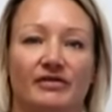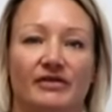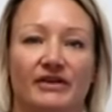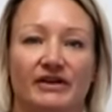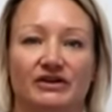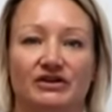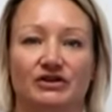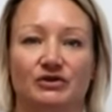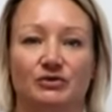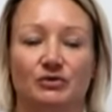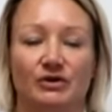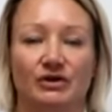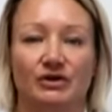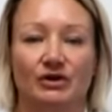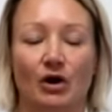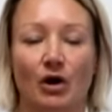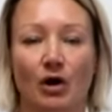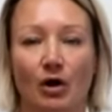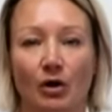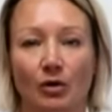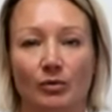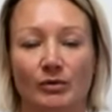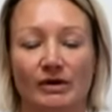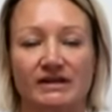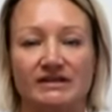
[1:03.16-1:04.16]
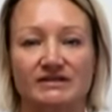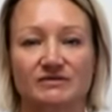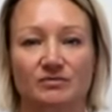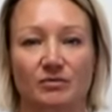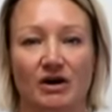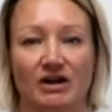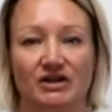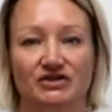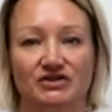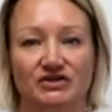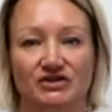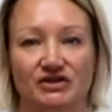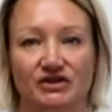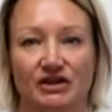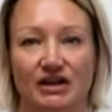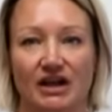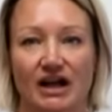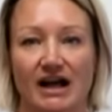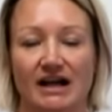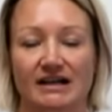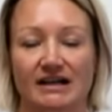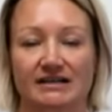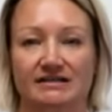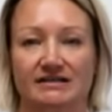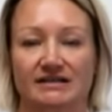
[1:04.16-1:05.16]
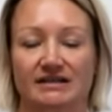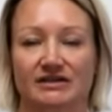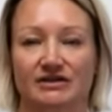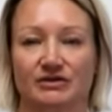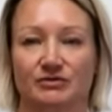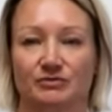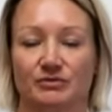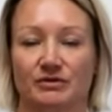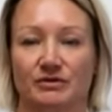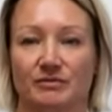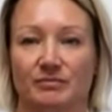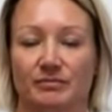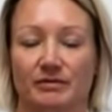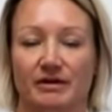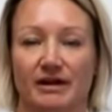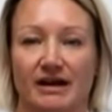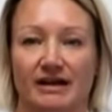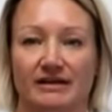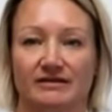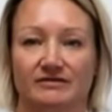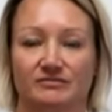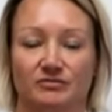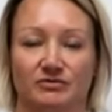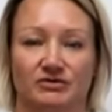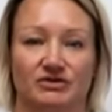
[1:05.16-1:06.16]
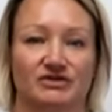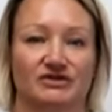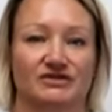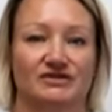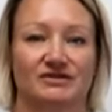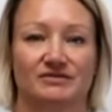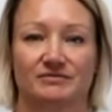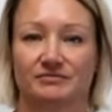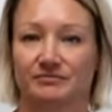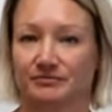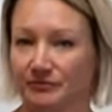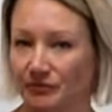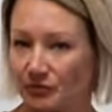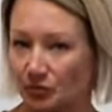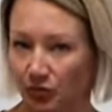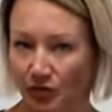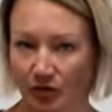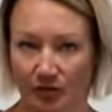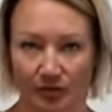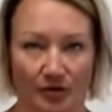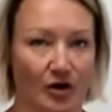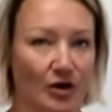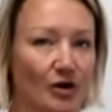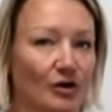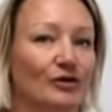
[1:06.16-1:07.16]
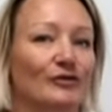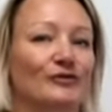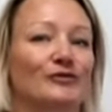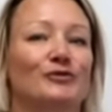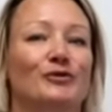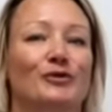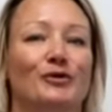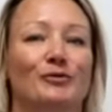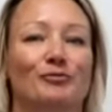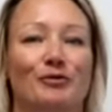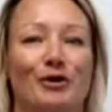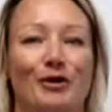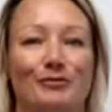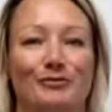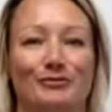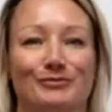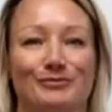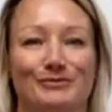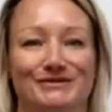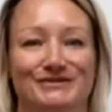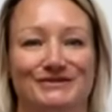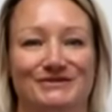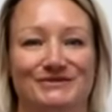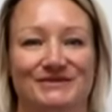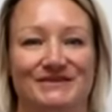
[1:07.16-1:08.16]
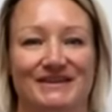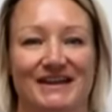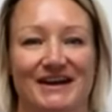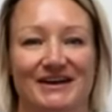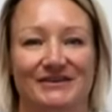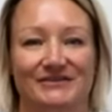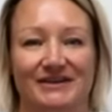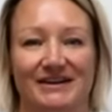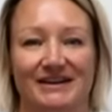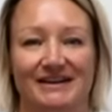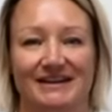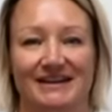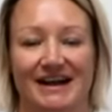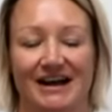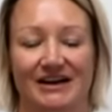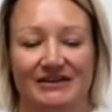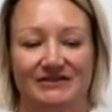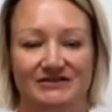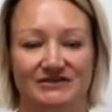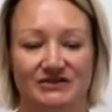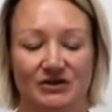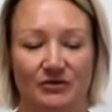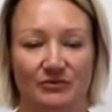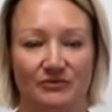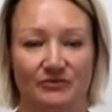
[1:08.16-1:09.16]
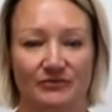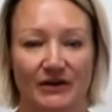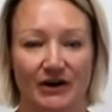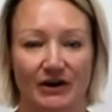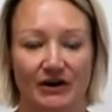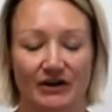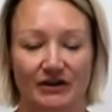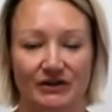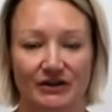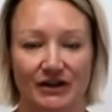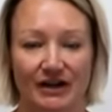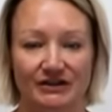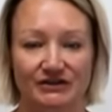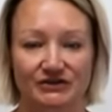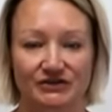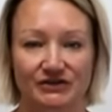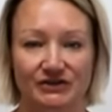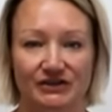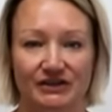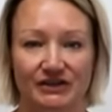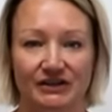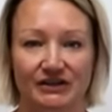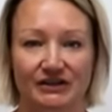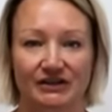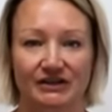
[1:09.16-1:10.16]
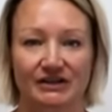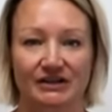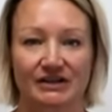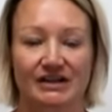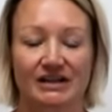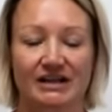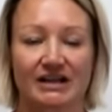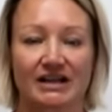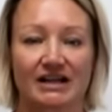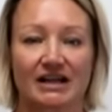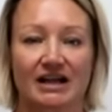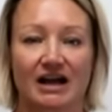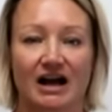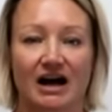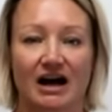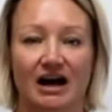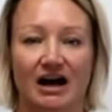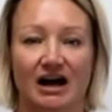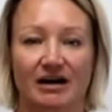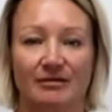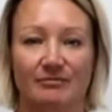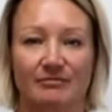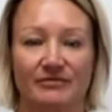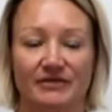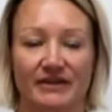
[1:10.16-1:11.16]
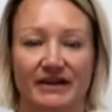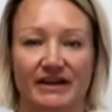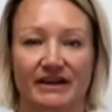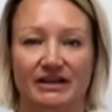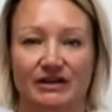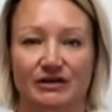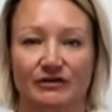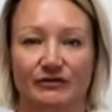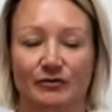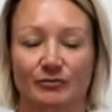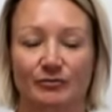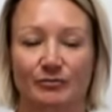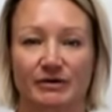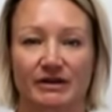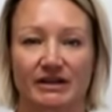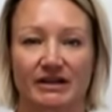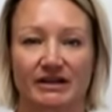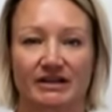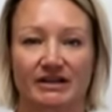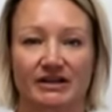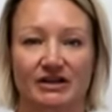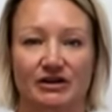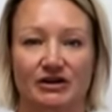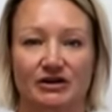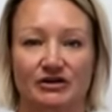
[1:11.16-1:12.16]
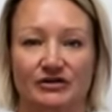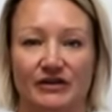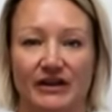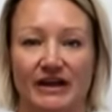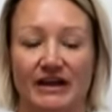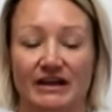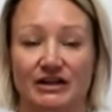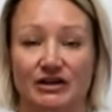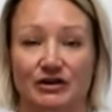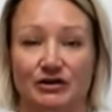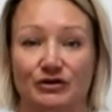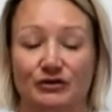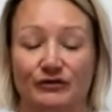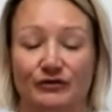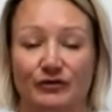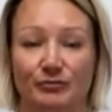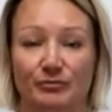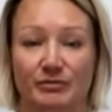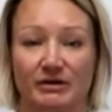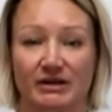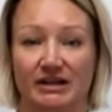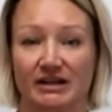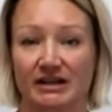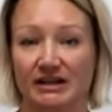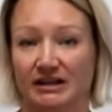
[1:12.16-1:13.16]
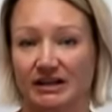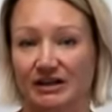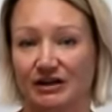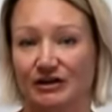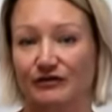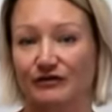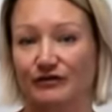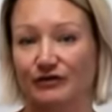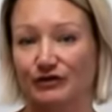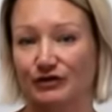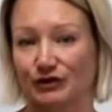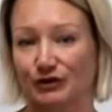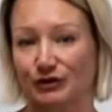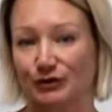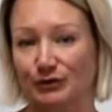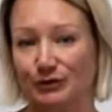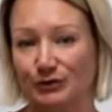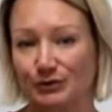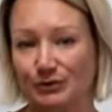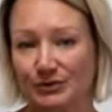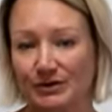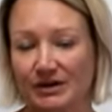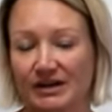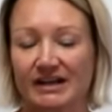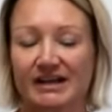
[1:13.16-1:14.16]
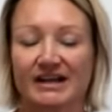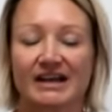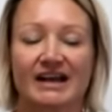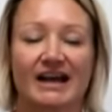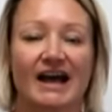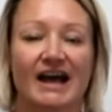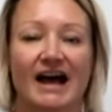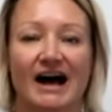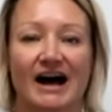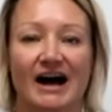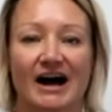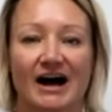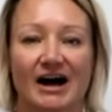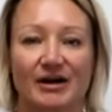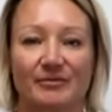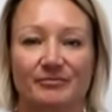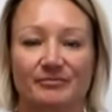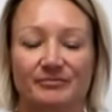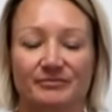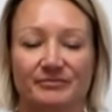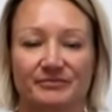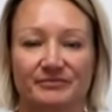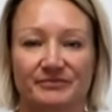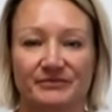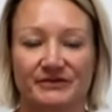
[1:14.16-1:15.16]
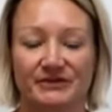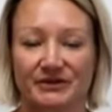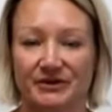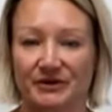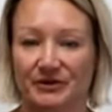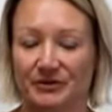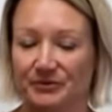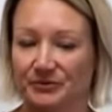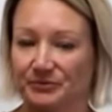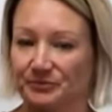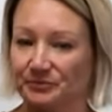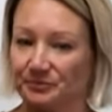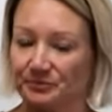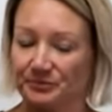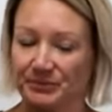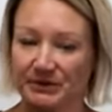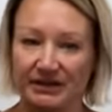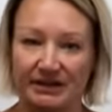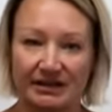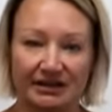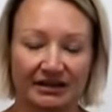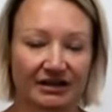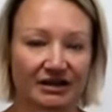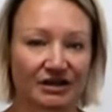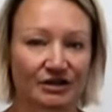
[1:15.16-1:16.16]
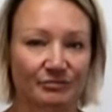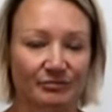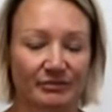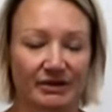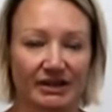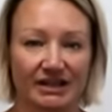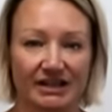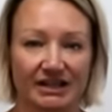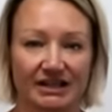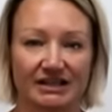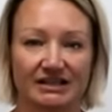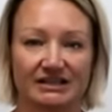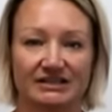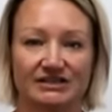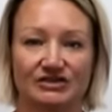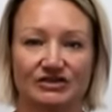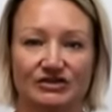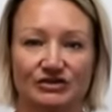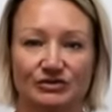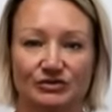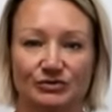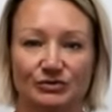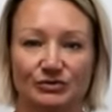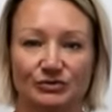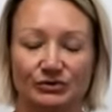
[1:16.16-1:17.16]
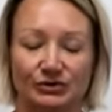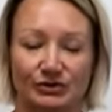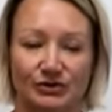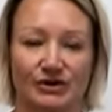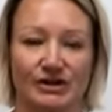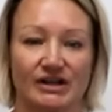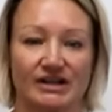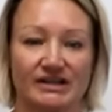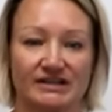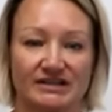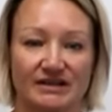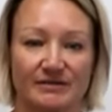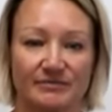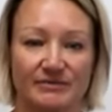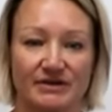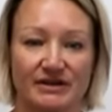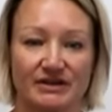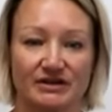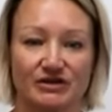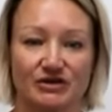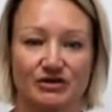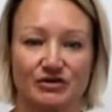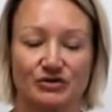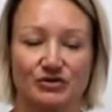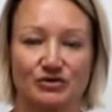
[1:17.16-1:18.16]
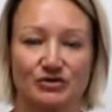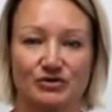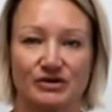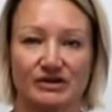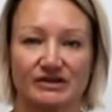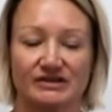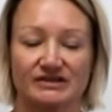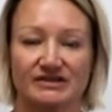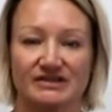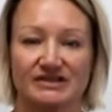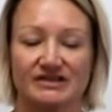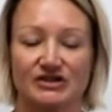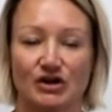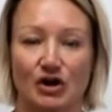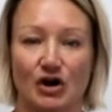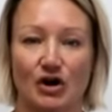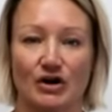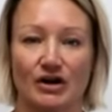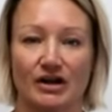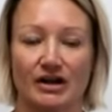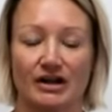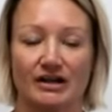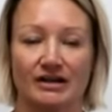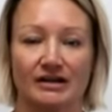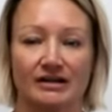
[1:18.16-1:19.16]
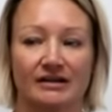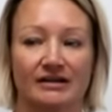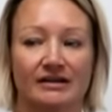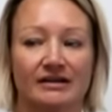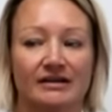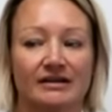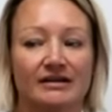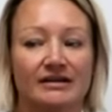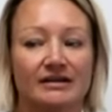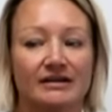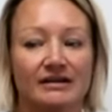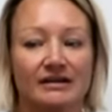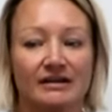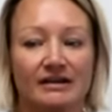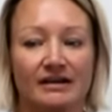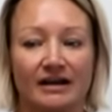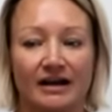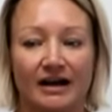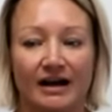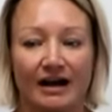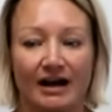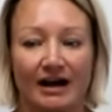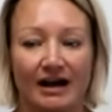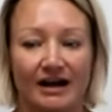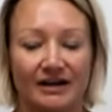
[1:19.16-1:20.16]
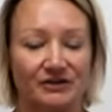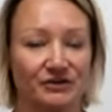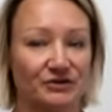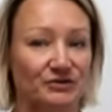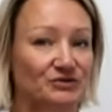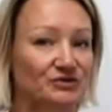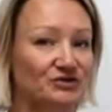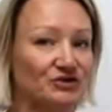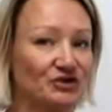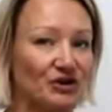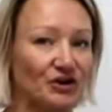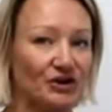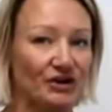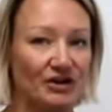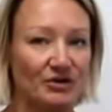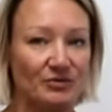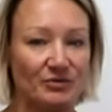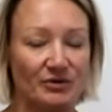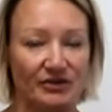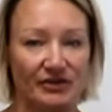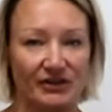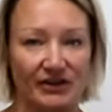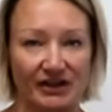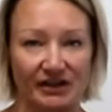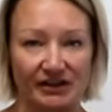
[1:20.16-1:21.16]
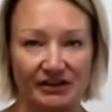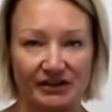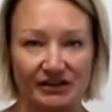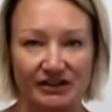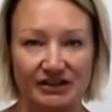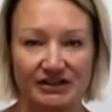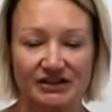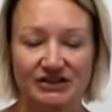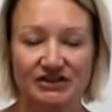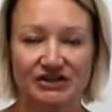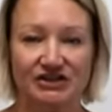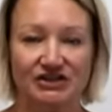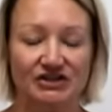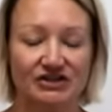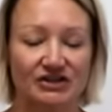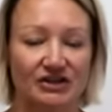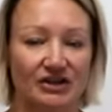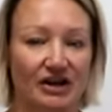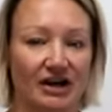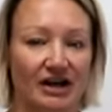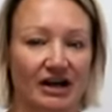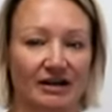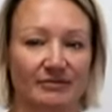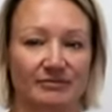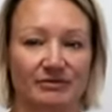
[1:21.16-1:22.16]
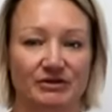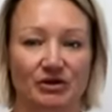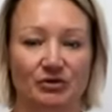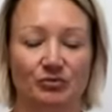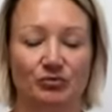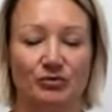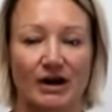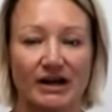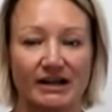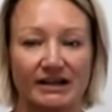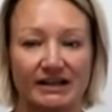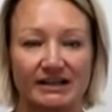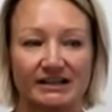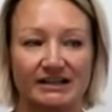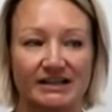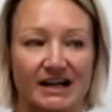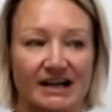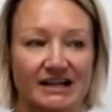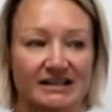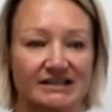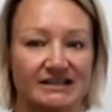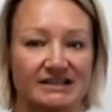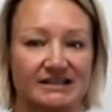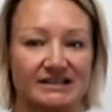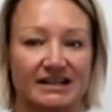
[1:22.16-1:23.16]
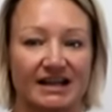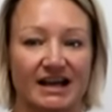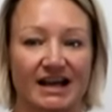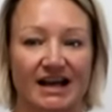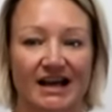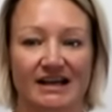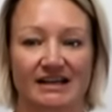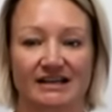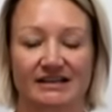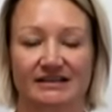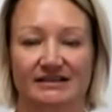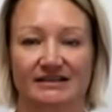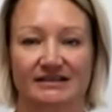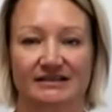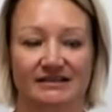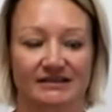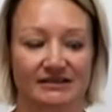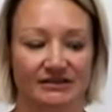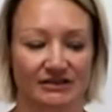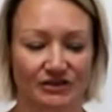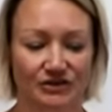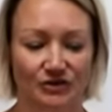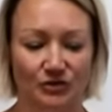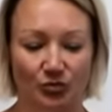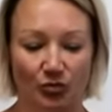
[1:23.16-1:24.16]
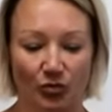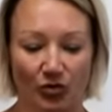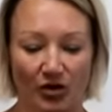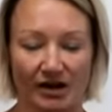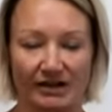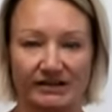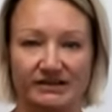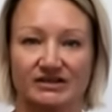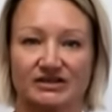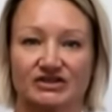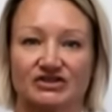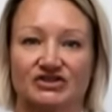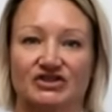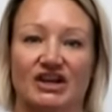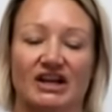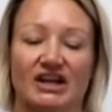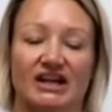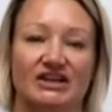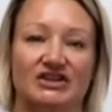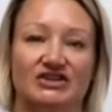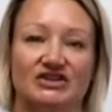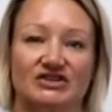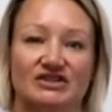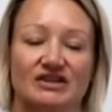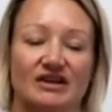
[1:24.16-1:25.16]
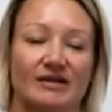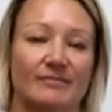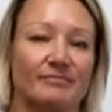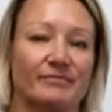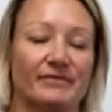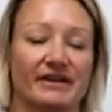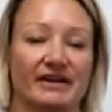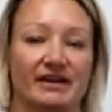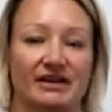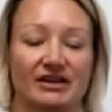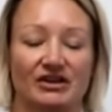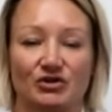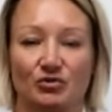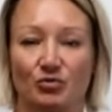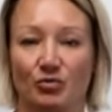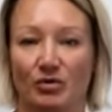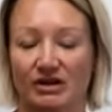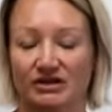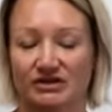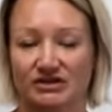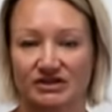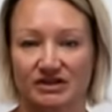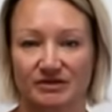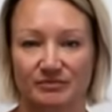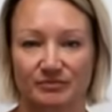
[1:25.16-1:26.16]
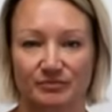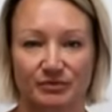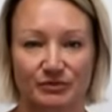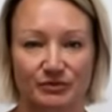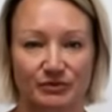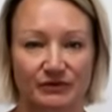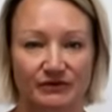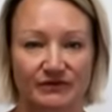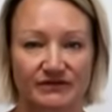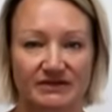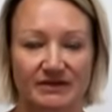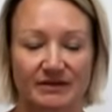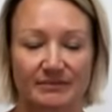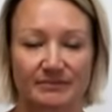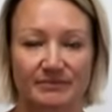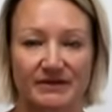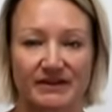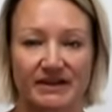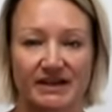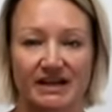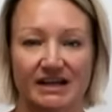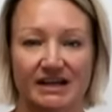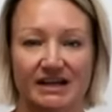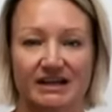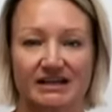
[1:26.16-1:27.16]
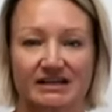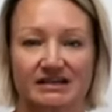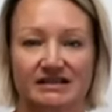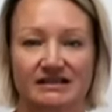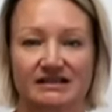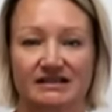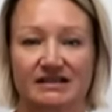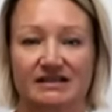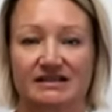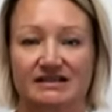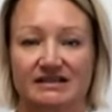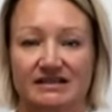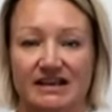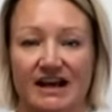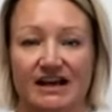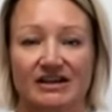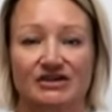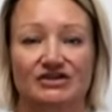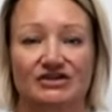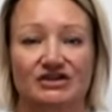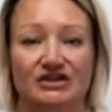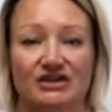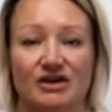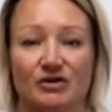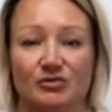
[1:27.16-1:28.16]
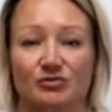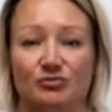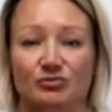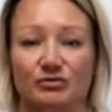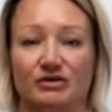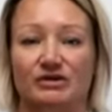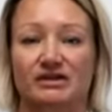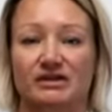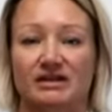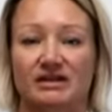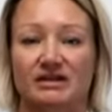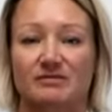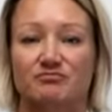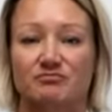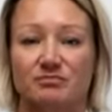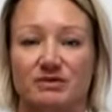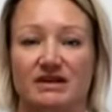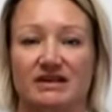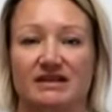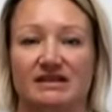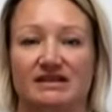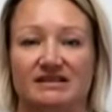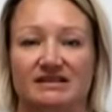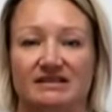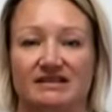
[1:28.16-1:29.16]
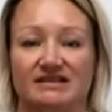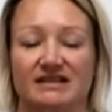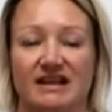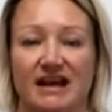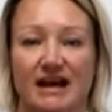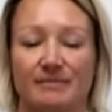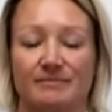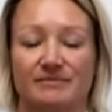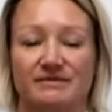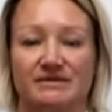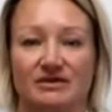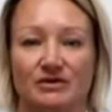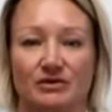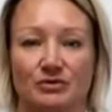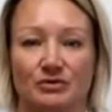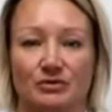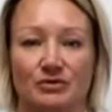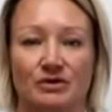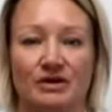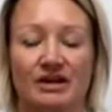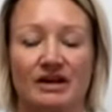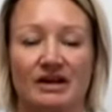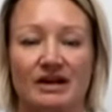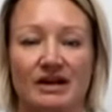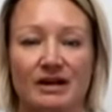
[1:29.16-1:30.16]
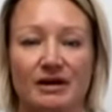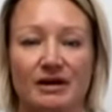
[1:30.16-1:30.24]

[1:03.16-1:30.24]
then you can always watch the class in the replays, which is where all of you are probably doing that right now. So I'm very glad you're here. Um, thank you for being here. Thank you for being here for you. Um, you know, being committed to learning something new and starting a new journey with English, uh, you know, recognizing that you want to change something, you want to improve something is is actually a really big step. So